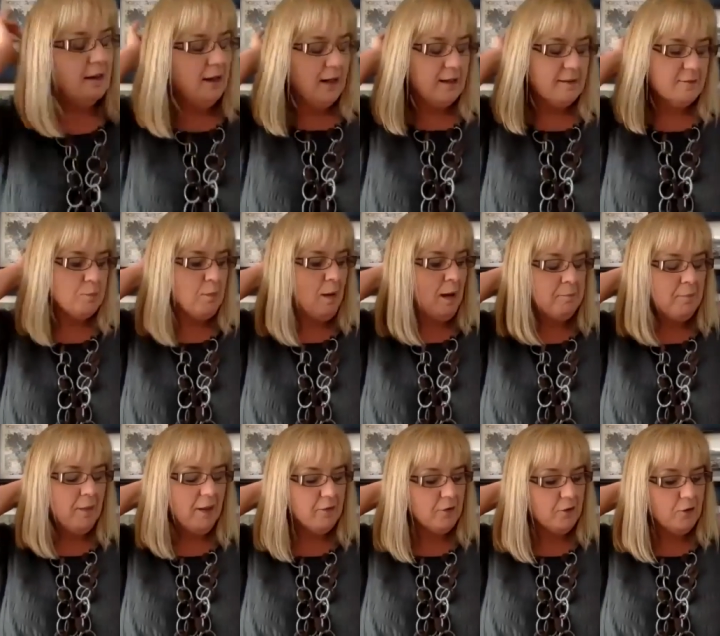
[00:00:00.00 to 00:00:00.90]
And as my
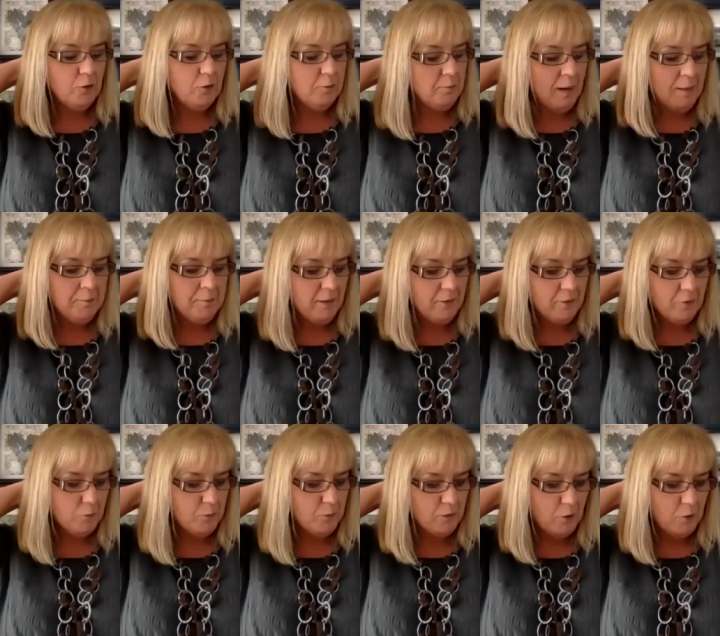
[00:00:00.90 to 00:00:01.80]
mother
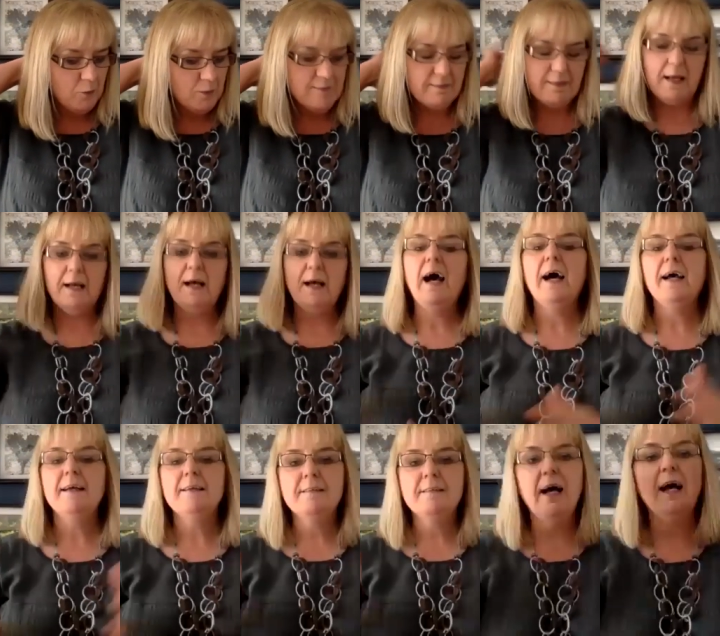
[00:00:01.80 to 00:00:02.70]
would always say, a
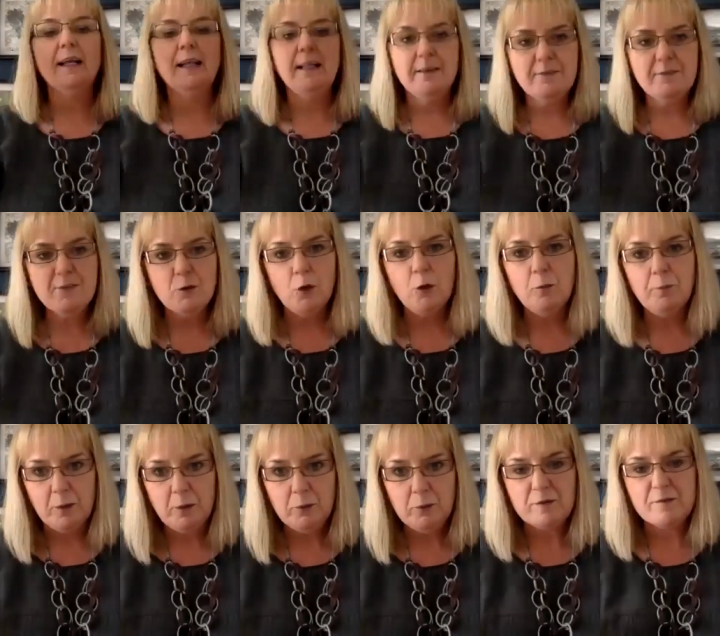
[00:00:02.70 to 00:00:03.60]
high tide lifts all
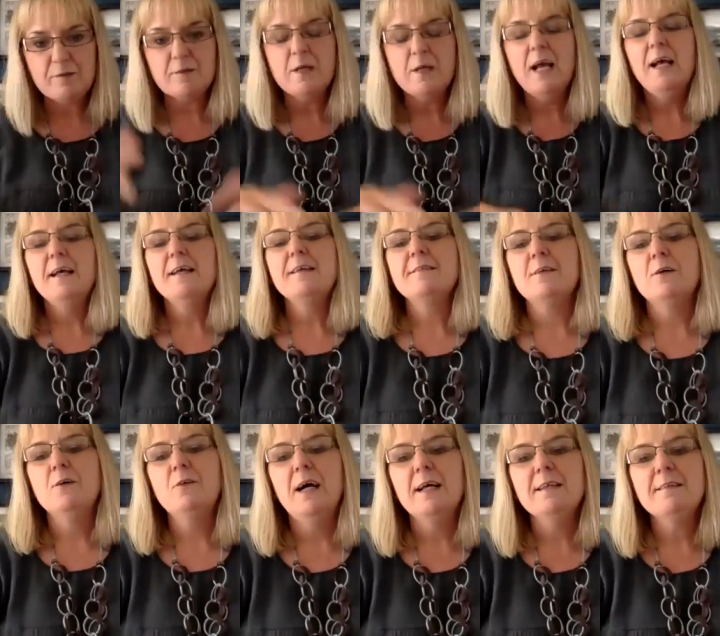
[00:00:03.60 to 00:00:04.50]
boats.
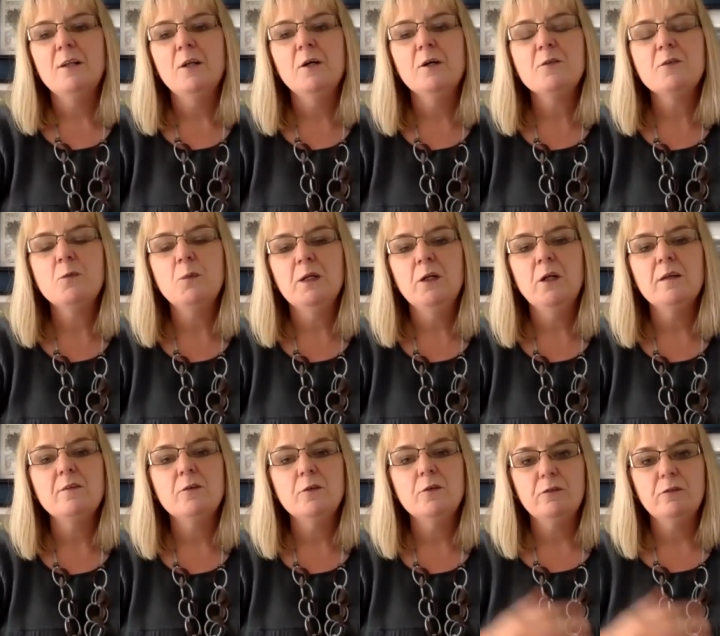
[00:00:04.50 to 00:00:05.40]
So as long as we're
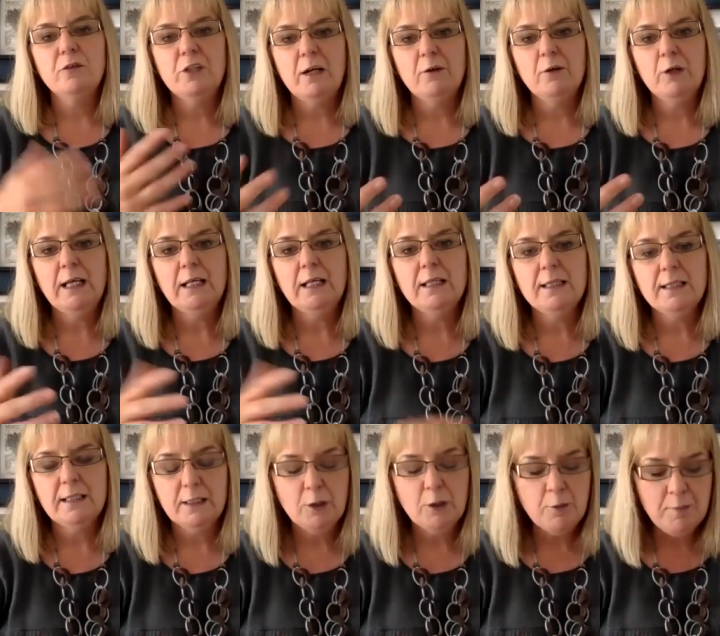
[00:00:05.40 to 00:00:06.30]
not sort of sharing
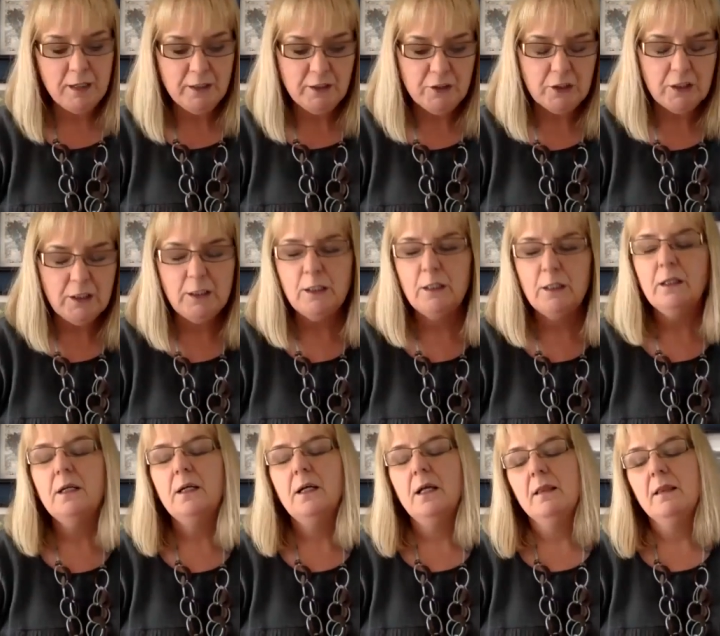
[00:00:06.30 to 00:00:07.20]
anything commercial,
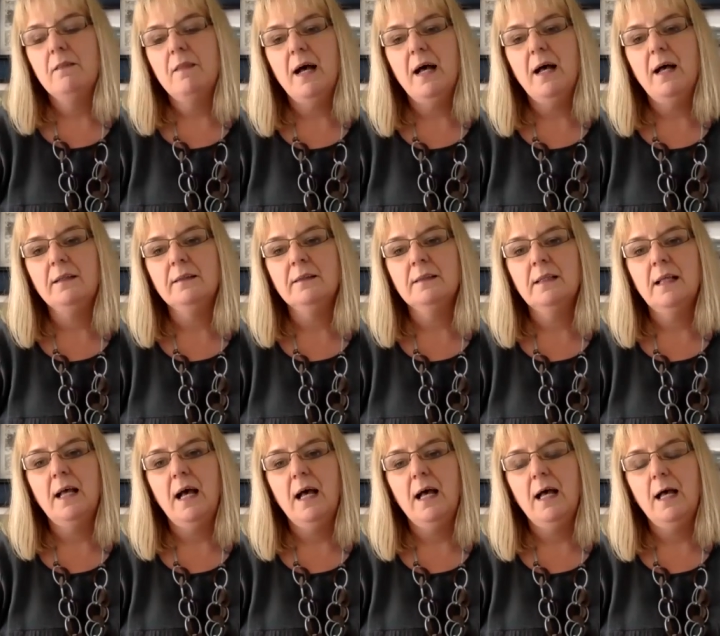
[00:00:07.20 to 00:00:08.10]
then
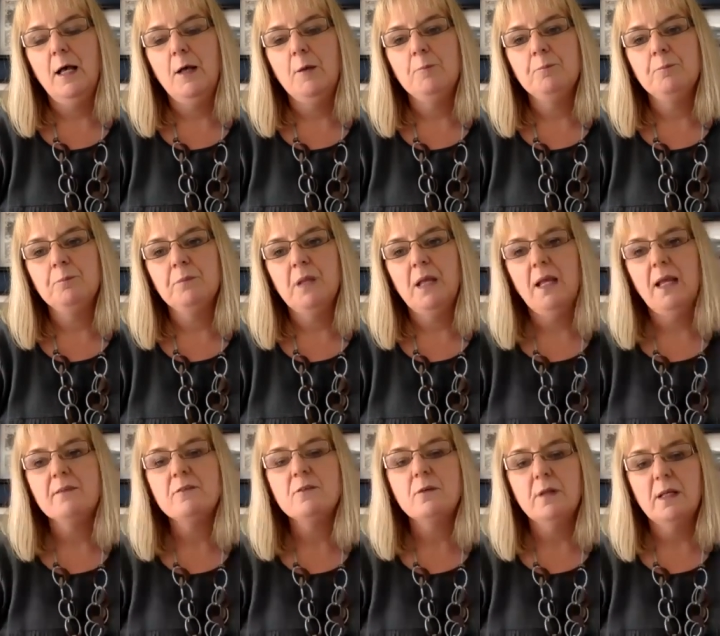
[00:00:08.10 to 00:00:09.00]

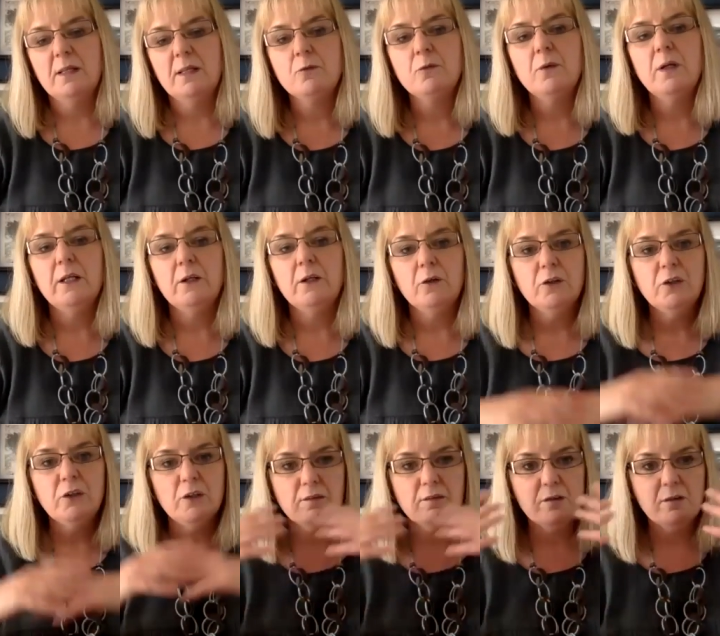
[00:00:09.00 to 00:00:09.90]
it's really good
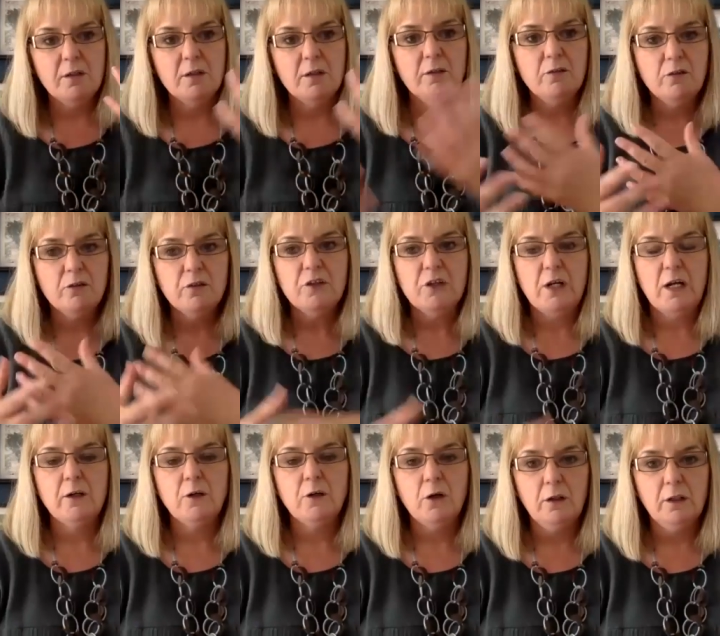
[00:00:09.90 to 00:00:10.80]
just to
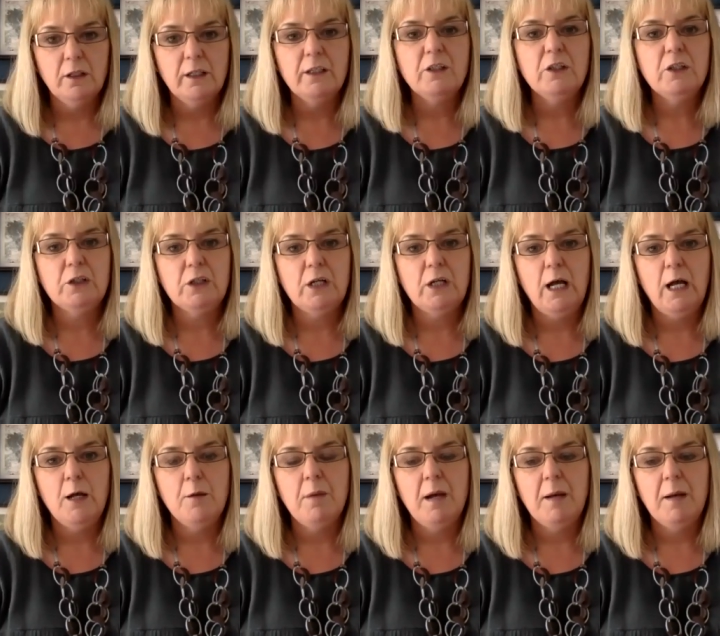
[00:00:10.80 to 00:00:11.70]
share knowledge
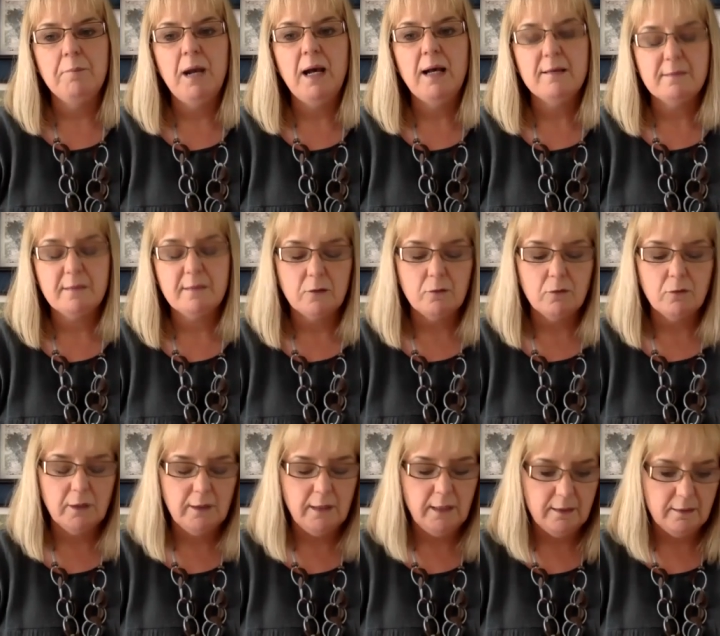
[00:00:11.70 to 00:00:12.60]
and pass that
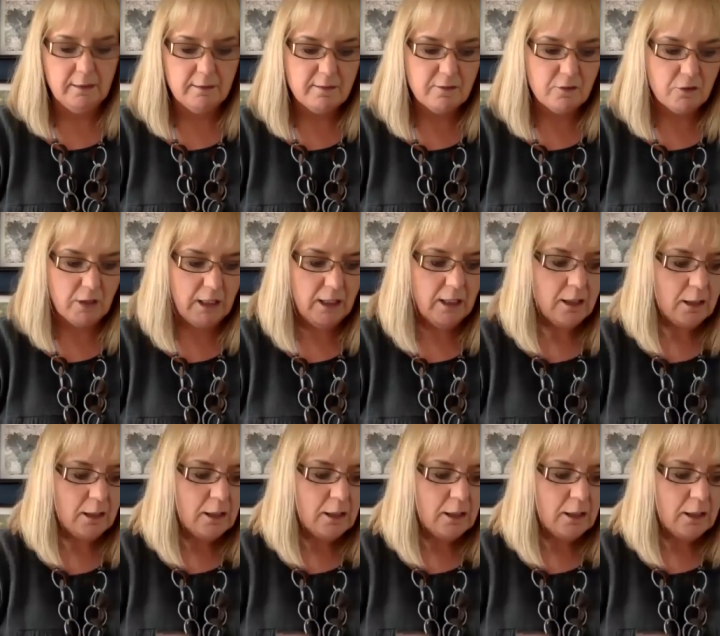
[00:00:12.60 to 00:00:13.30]
around the industry.